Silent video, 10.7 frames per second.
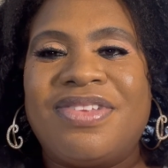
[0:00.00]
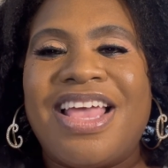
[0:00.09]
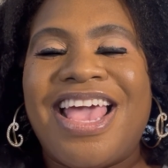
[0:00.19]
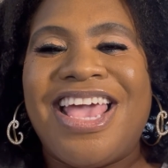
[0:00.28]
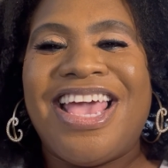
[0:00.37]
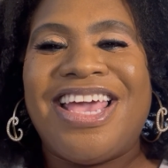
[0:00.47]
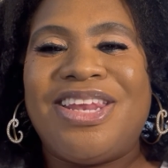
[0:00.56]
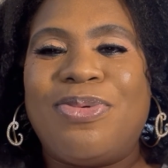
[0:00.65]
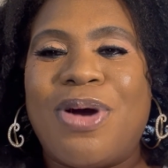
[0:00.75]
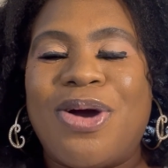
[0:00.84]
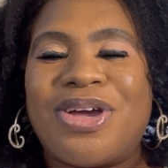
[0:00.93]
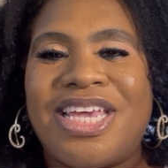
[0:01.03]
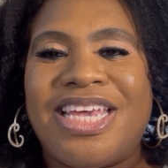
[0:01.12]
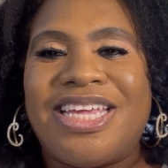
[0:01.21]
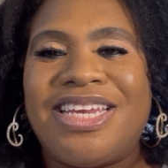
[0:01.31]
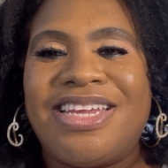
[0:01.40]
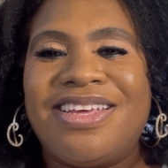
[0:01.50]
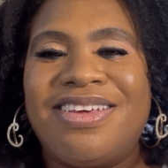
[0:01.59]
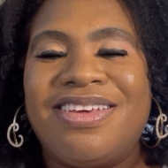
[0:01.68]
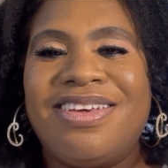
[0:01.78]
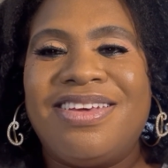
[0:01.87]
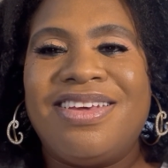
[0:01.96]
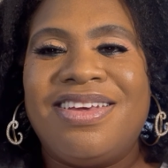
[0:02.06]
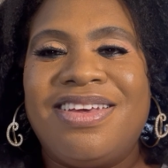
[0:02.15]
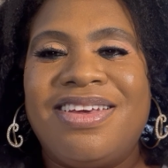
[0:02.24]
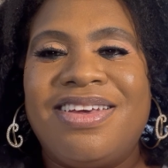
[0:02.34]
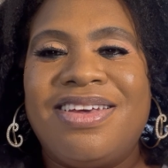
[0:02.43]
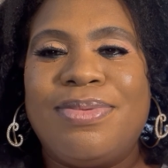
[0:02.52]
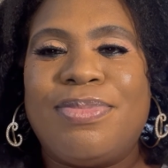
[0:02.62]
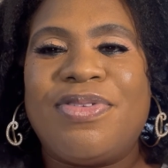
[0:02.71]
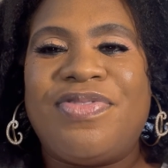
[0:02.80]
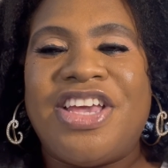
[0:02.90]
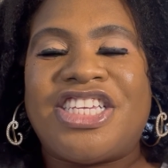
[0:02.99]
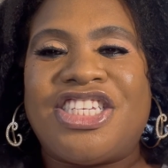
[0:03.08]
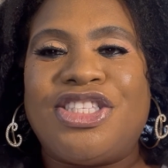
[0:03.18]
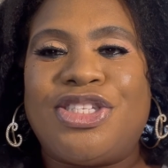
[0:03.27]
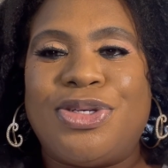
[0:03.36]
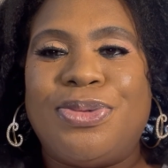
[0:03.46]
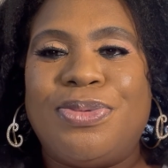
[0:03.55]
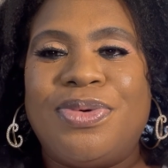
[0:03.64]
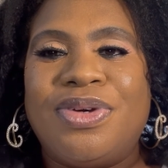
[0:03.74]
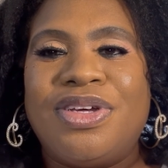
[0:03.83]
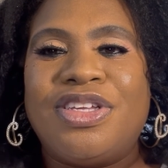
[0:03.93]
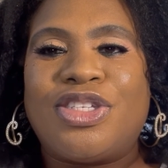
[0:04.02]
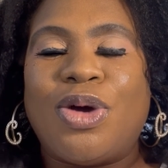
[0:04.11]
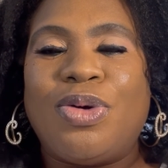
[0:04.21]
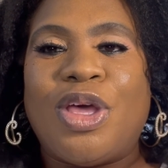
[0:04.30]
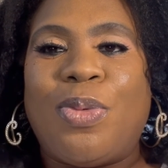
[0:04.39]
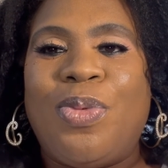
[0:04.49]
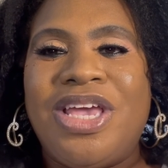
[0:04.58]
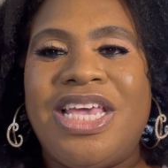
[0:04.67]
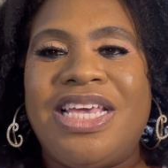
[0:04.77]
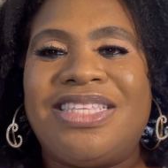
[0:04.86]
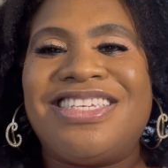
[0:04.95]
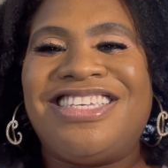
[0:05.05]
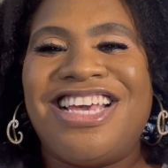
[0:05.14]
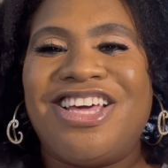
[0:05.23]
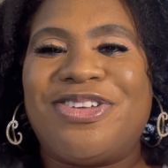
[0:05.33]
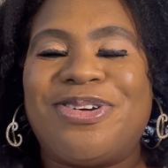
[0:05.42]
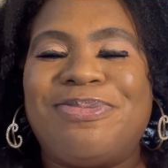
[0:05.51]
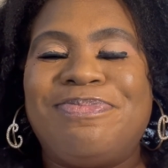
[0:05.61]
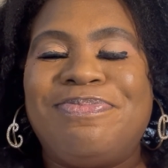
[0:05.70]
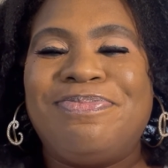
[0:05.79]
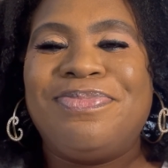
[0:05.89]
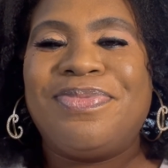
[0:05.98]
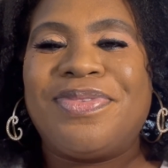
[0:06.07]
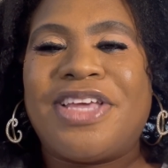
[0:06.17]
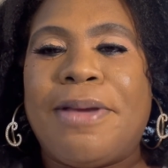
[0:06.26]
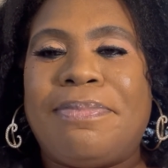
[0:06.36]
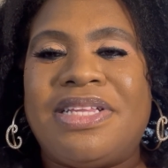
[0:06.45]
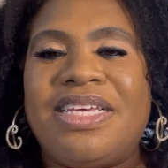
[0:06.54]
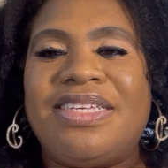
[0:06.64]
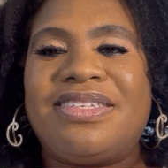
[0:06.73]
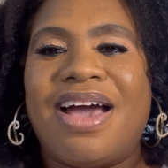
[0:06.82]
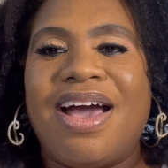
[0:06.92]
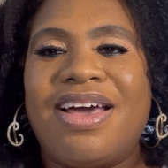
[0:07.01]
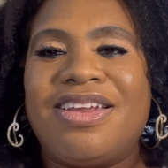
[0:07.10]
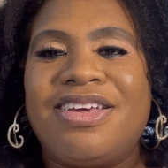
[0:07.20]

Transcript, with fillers: and walk in perfection too so that we together can please God